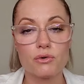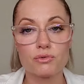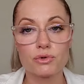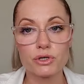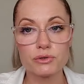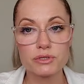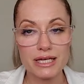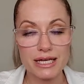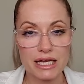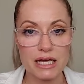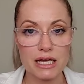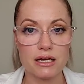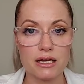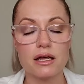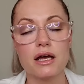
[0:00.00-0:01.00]

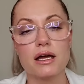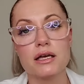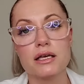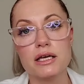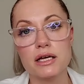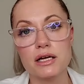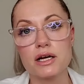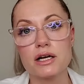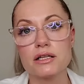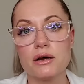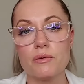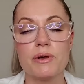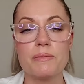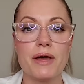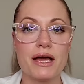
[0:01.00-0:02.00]
routine geared
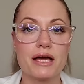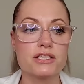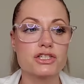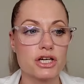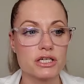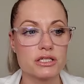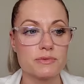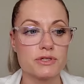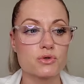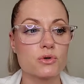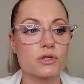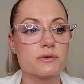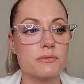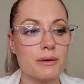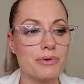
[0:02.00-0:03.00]
that we make adjustments
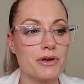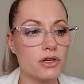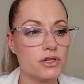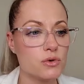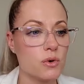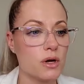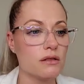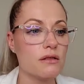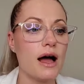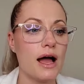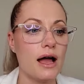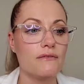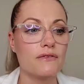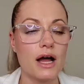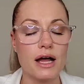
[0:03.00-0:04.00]
towards. Maybe I'll do a
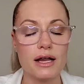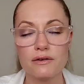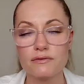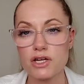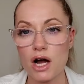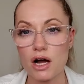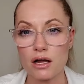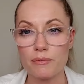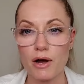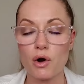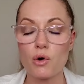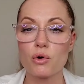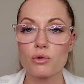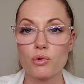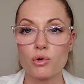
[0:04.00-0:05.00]
live kind of talking
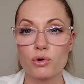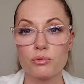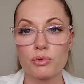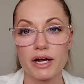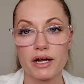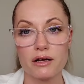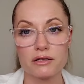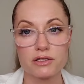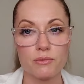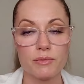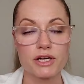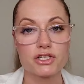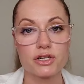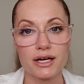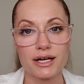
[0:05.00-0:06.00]
about hormonal breakouts. I'll
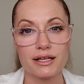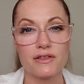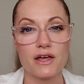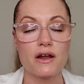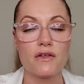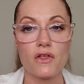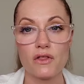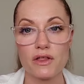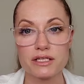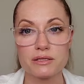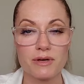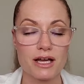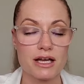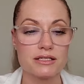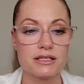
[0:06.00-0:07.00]
make sure I get that on the
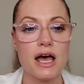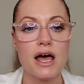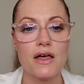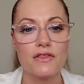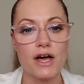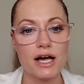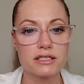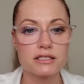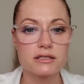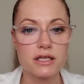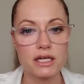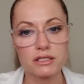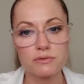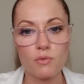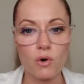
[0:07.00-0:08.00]
list because that's
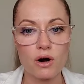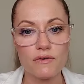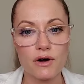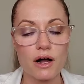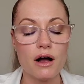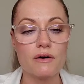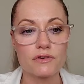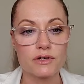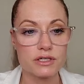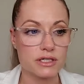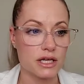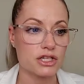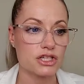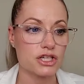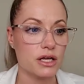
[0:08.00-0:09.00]
that's more of a
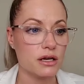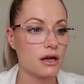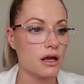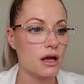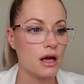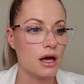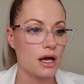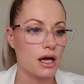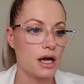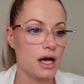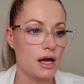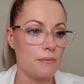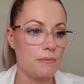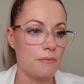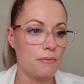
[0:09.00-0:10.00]
conversation.
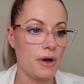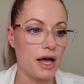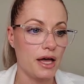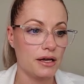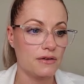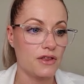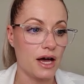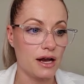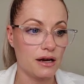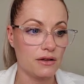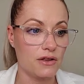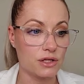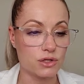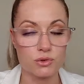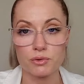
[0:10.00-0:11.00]
Um, but that
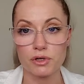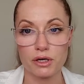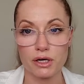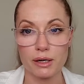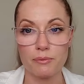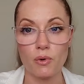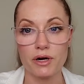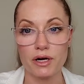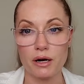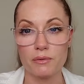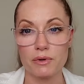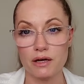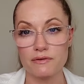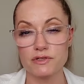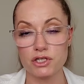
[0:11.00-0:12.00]
that's a really great point, and I
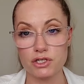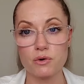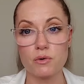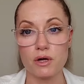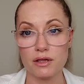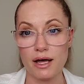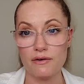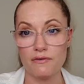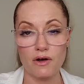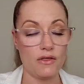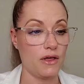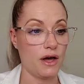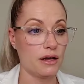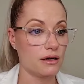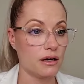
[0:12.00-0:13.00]
would love to do a live
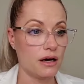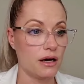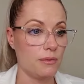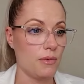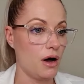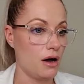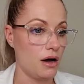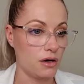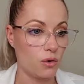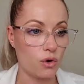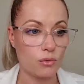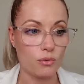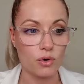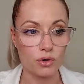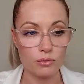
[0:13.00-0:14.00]
on that um, on
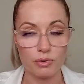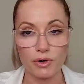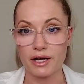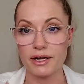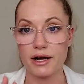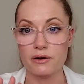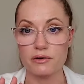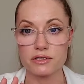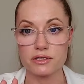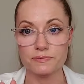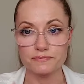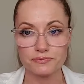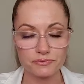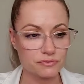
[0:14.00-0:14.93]
hormonal breakouts